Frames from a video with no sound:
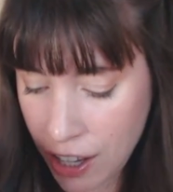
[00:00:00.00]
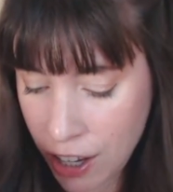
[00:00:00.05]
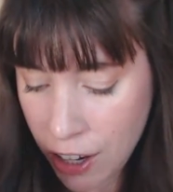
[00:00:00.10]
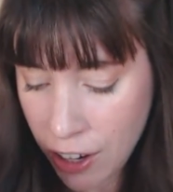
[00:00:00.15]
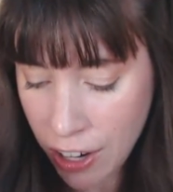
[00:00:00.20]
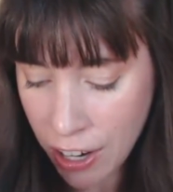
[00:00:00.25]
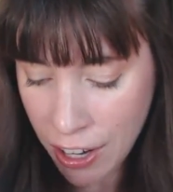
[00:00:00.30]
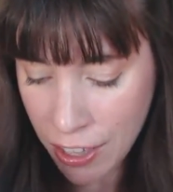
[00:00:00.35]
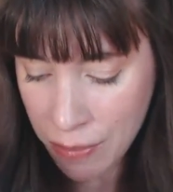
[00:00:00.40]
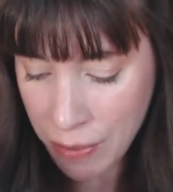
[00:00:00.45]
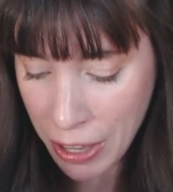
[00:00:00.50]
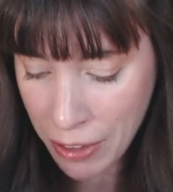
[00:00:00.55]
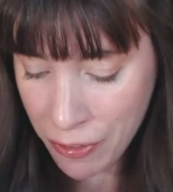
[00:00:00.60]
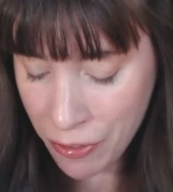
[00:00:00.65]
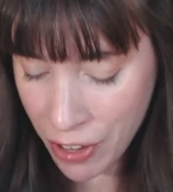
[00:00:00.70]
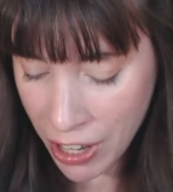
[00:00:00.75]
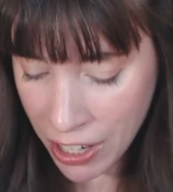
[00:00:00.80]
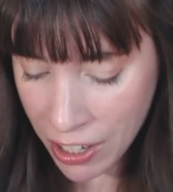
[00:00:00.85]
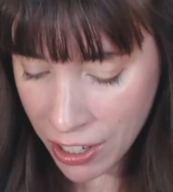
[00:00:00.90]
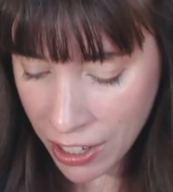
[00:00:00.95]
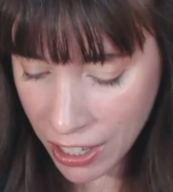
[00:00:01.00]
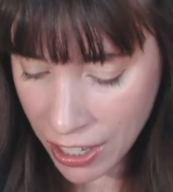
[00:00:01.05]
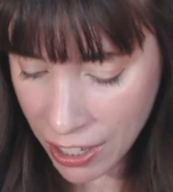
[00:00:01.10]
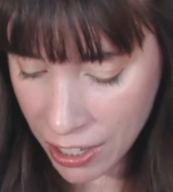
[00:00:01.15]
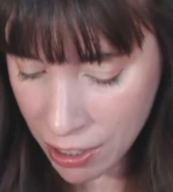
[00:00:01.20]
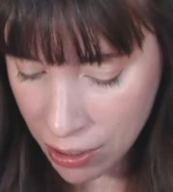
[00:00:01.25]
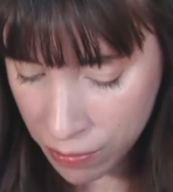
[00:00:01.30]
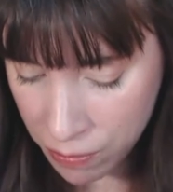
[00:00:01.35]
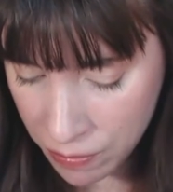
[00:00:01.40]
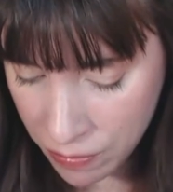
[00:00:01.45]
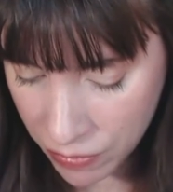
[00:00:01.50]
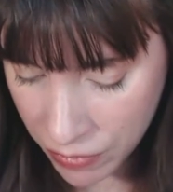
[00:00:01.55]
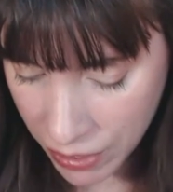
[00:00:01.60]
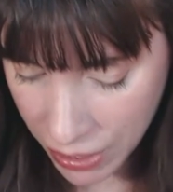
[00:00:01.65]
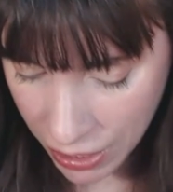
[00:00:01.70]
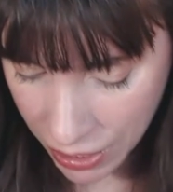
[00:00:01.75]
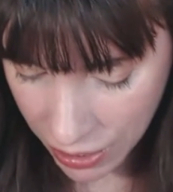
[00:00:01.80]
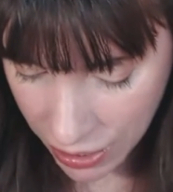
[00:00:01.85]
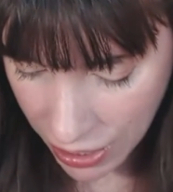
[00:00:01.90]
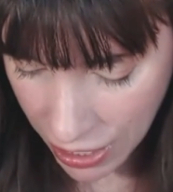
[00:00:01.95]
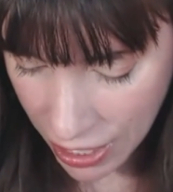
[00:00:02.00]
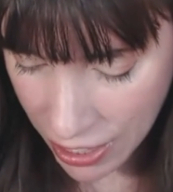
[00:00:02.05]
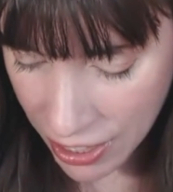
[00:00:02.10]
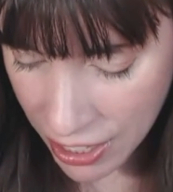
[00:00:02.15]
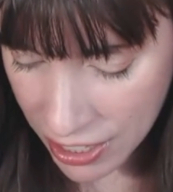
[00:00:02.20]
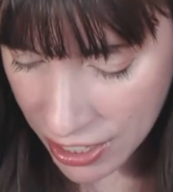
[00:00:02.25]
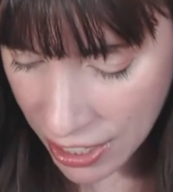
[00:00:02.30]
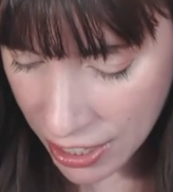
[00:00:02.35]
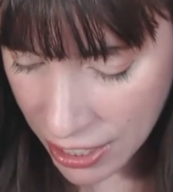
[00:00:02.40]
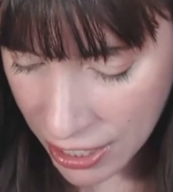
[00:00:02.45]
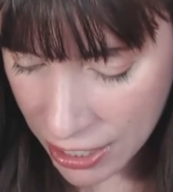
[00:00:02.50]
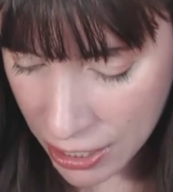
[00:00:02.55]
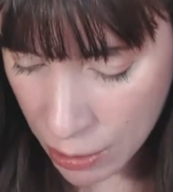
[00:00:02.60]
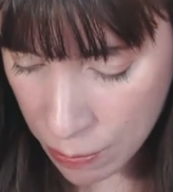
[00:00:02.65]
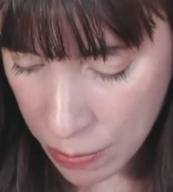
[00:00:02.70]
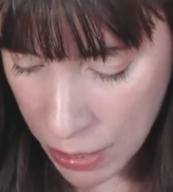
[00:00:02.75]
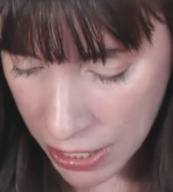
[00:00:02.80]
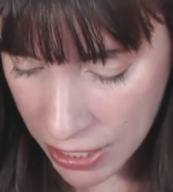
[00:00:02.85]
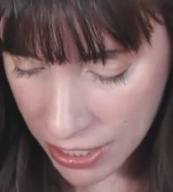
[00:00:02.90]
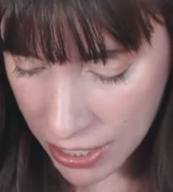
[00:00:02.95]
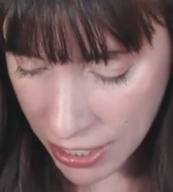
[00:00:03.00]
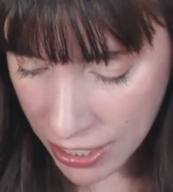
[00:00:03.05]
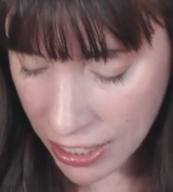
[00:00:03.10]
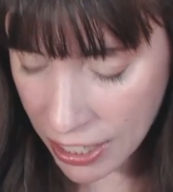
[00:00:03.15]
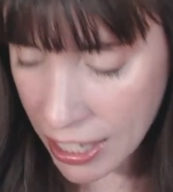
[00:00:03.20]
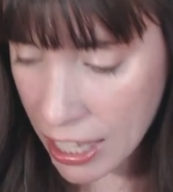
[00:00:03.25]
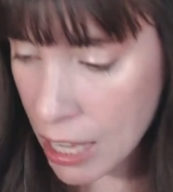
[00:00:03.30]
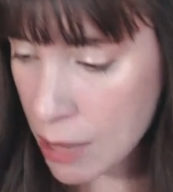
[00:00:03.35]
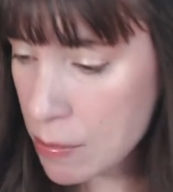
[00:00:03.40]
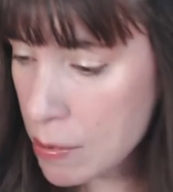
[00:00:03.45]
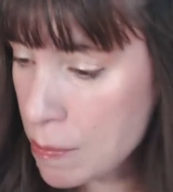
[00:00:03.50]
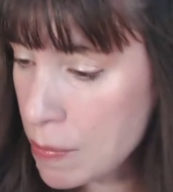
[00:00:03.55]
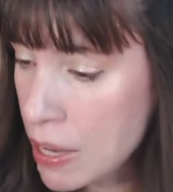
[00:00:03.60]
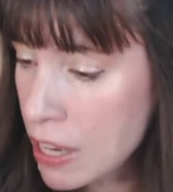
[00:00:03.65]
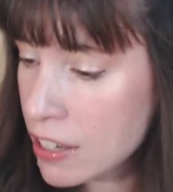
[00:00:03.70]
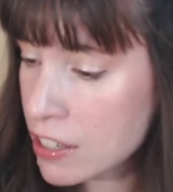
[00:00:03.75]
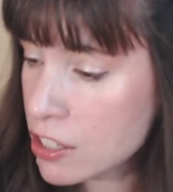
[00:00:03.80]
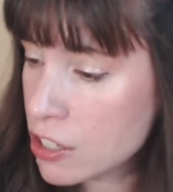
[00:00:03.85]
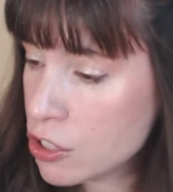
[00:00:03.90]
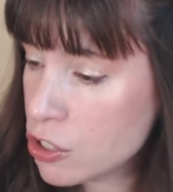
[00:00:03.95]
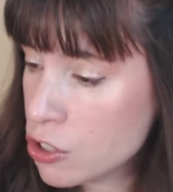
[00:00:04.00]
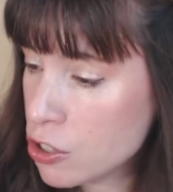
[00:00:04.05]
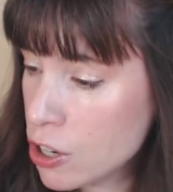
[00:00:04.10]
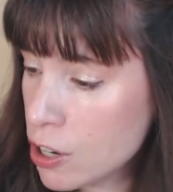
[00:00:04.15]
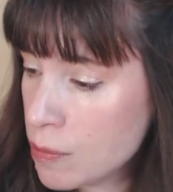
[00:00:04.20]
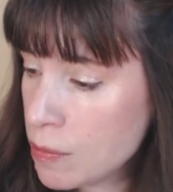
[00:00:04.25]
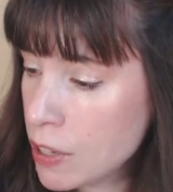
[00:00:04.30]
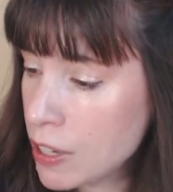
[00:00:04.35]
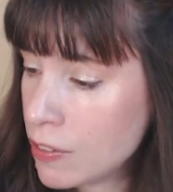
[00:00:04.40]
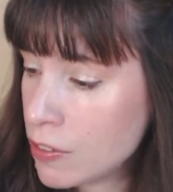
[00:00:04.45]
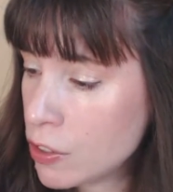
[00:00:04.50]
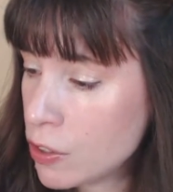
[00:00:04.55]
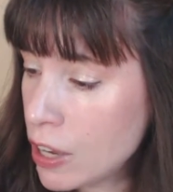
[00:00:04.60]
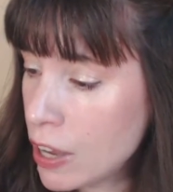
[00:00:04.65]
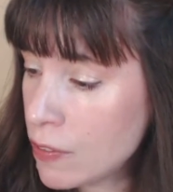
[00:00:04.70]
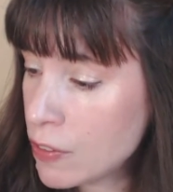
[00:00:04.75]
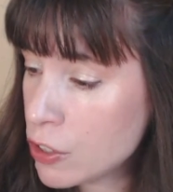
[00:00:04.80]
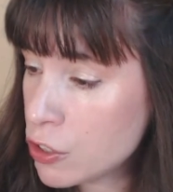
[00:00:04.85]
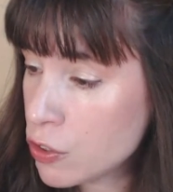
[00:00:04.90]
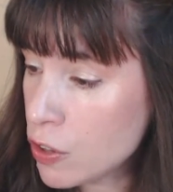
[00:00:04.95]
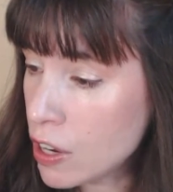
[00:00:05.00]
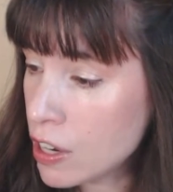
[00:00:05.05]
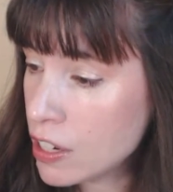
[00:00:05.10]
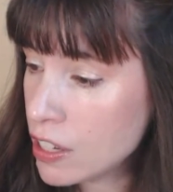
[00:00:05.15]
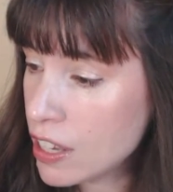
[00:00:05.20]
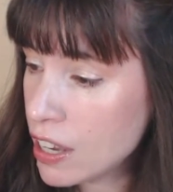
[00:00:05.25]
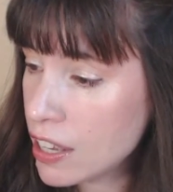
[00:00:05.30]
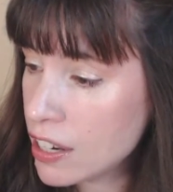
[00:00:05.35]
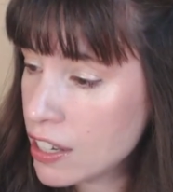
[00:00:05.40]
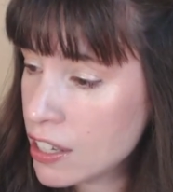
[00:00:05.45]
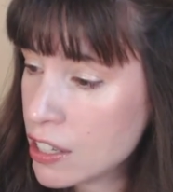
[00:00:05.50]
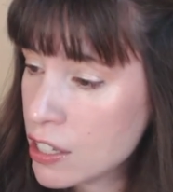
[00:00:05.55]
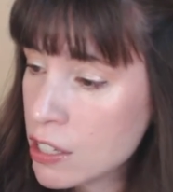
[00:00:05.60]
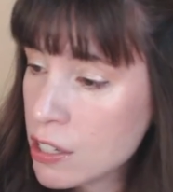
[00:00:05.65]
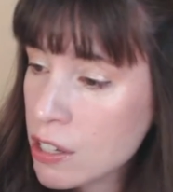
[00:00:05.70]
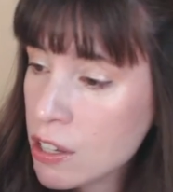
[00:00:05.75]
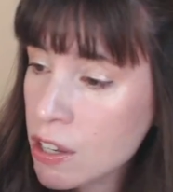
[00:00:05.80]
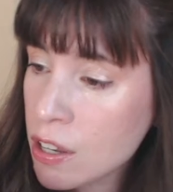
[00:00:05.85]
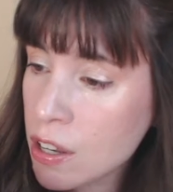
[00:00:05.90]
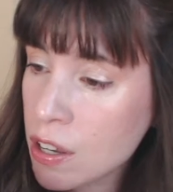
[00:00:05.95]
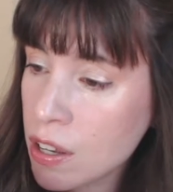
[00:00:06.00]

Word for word: All right, and my final item, and this I think is the best thing that came in BoxyCharm, even though I haven't tried it yet, is